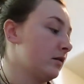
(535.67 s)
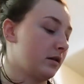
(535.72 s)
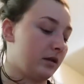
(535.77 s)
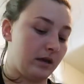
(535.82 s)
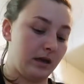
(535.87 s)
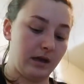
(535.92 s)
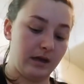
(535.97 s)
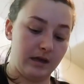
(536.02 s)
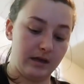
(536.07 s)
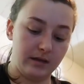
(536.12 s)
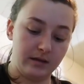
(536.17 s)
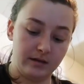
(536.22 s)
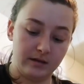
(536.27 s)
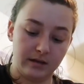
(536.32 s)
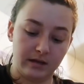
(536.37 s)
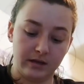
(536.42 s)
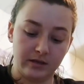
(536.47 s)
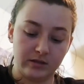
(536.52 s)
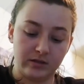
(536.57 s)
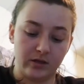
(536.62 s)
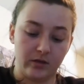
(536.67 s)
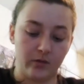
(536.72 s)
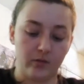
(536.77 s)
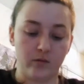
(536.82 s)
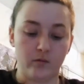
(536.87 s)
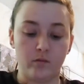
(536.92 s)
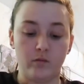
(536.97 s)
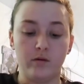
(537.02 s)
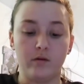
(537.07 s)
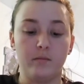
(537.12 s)
Okay, and
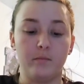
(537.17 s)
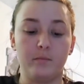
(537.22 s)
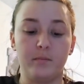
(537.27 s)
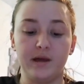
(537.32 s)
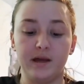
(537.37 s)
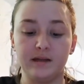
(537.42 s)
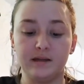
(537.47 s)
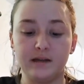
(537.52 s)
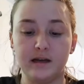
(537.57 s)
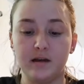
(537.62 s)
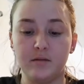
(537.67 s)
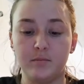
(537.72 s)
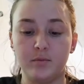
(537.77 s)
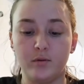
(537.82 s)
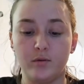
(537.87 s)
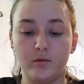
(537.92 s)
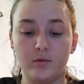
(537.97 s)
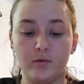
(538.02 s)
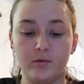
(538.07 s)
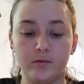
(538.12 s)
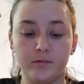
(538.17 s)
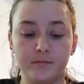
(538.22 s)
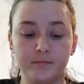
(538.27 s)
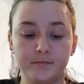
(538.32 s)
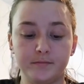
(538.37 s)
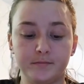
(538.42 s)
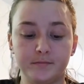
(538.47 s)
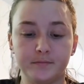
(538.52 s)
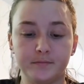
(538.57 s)
so big Deadpool